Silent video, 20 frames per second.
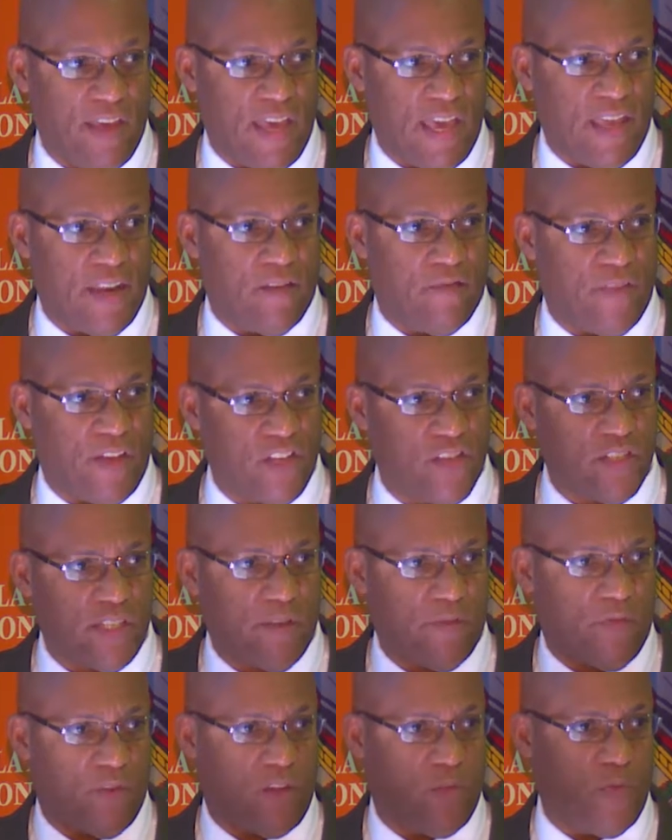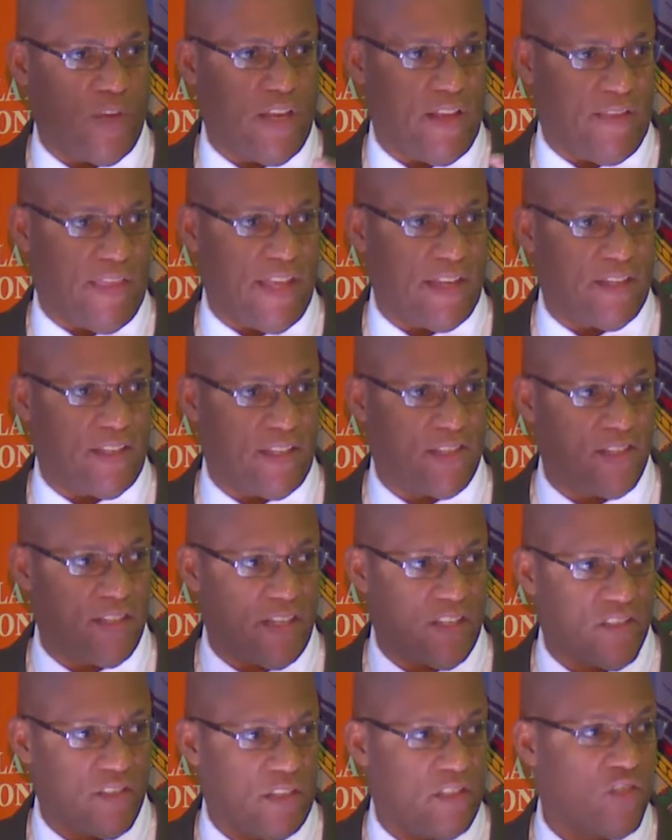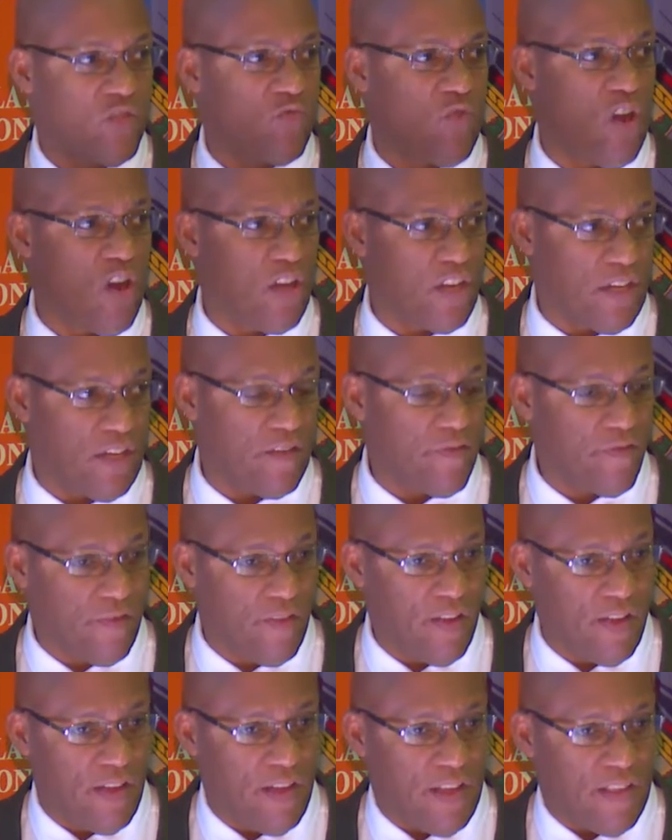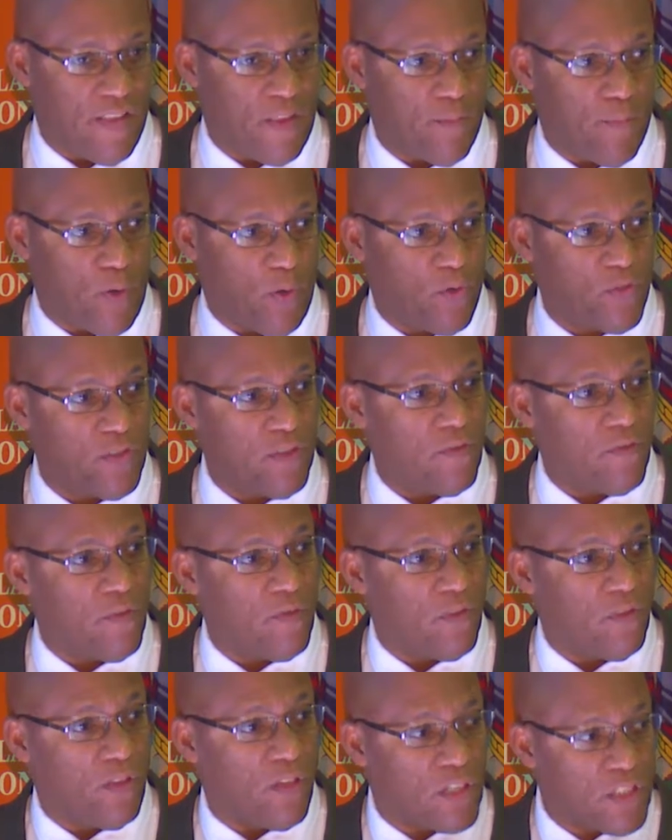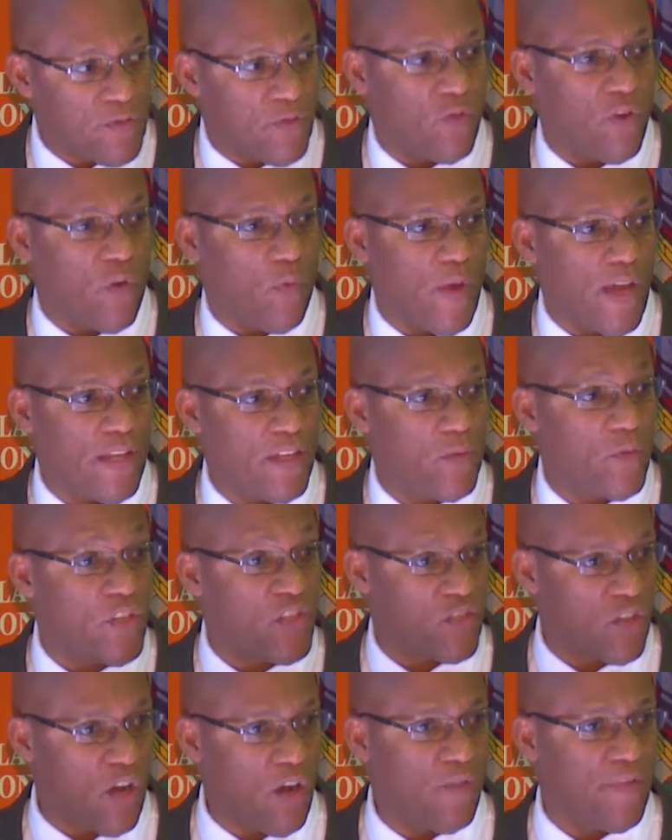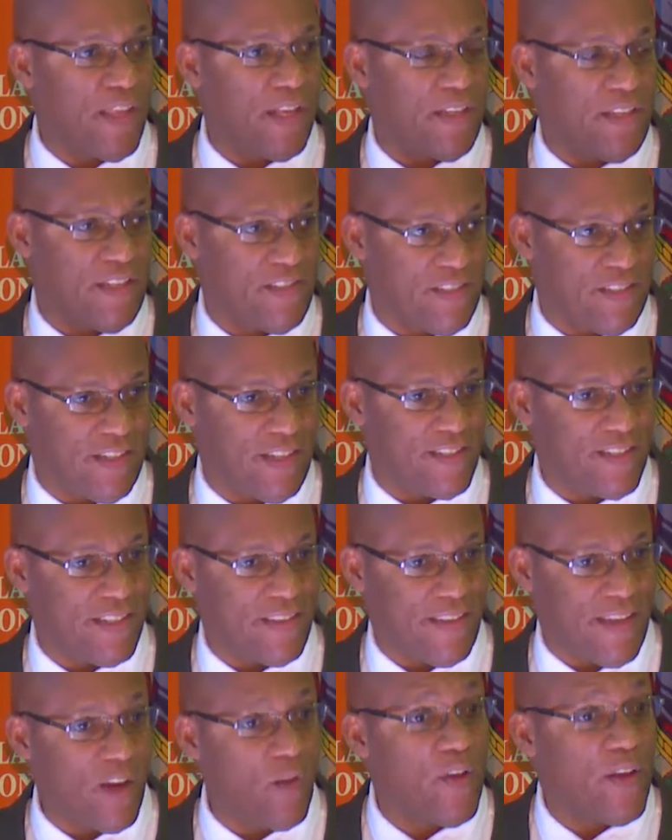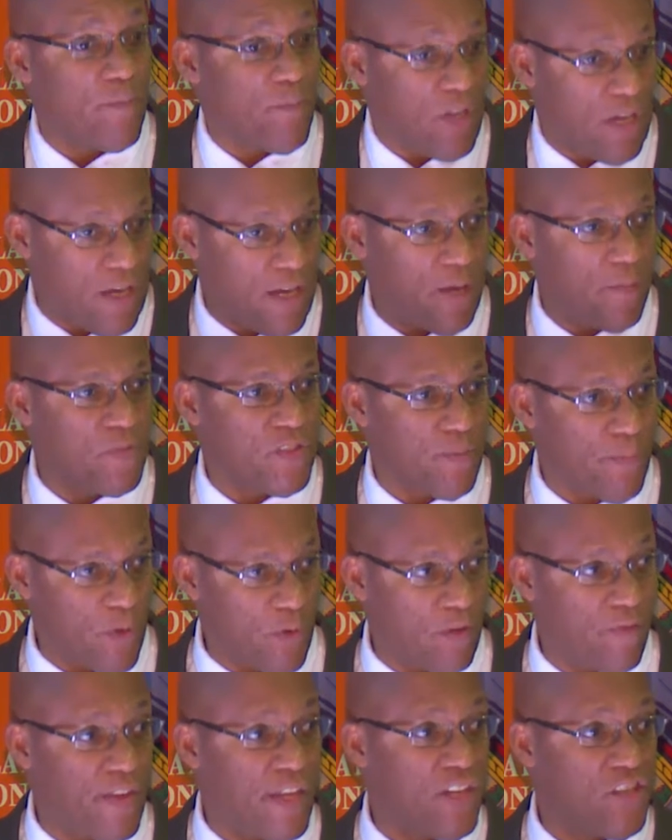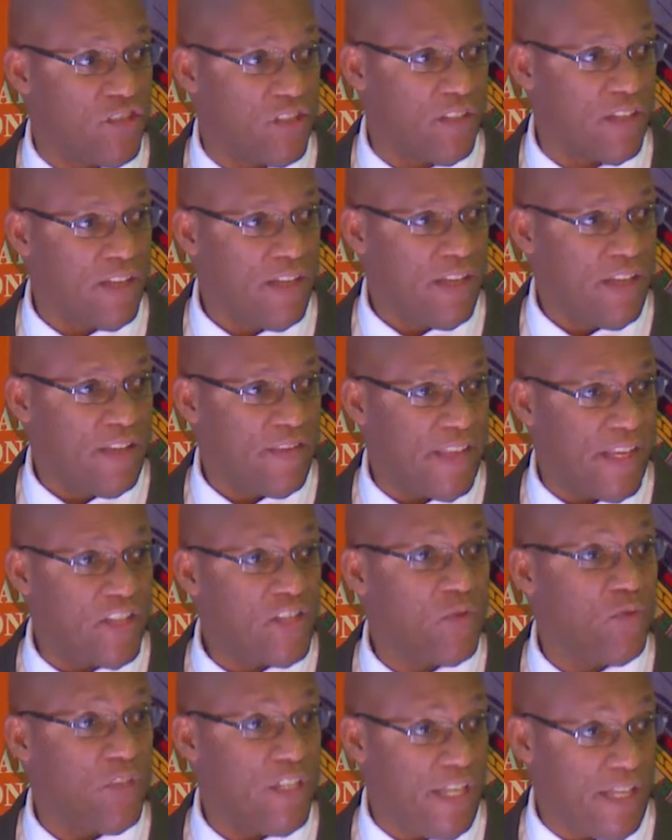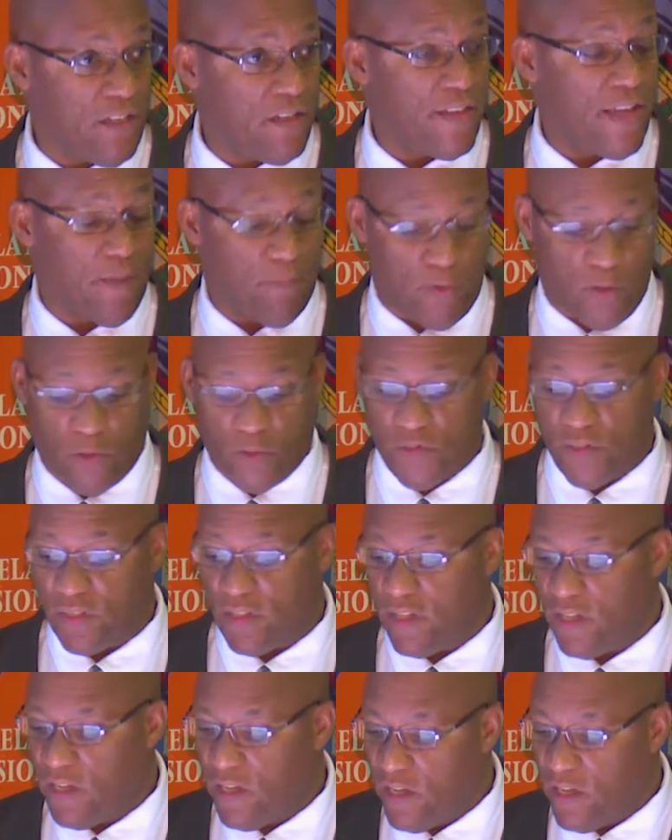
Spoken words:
And eventually, if you create that dissonance strong enough, the person looks for a way to resolve that dissonance, and therein becomes the motivation that's unique to that person.